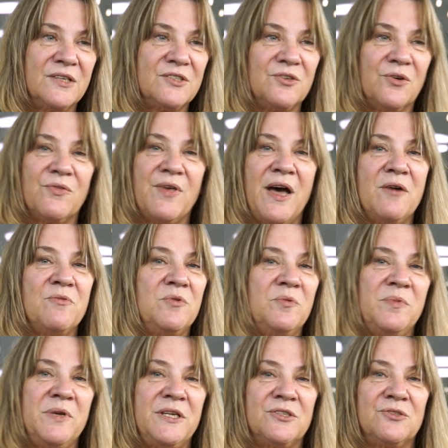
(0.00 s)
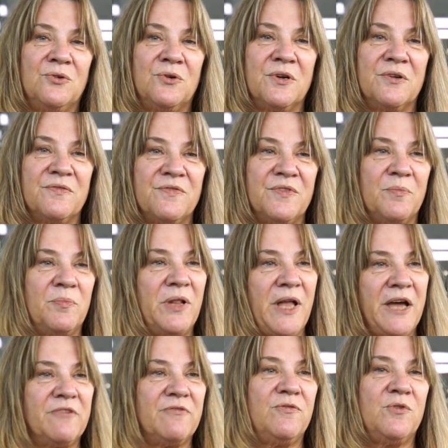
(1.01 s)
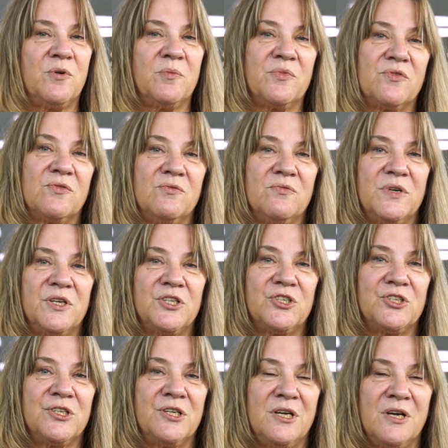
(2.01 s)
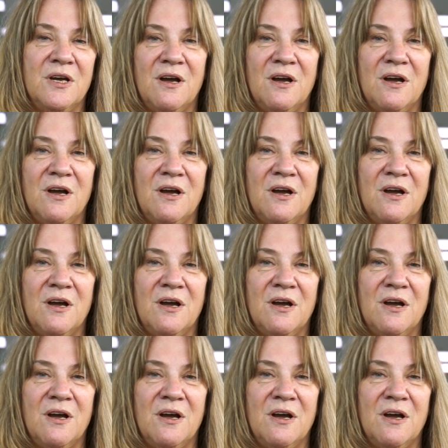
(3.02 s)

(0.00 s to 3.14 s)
So that will be sort of the platform through which